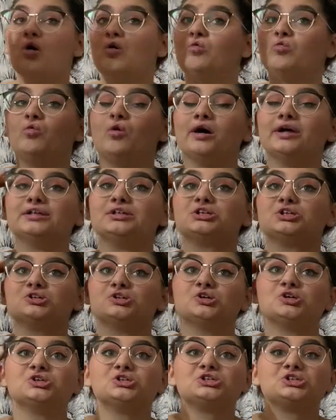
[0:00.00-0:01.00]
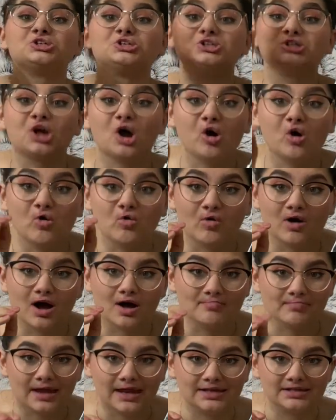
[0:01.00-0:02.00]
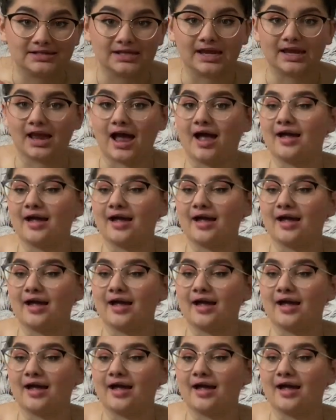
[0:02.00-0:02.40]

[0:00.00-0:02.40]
was so amazing.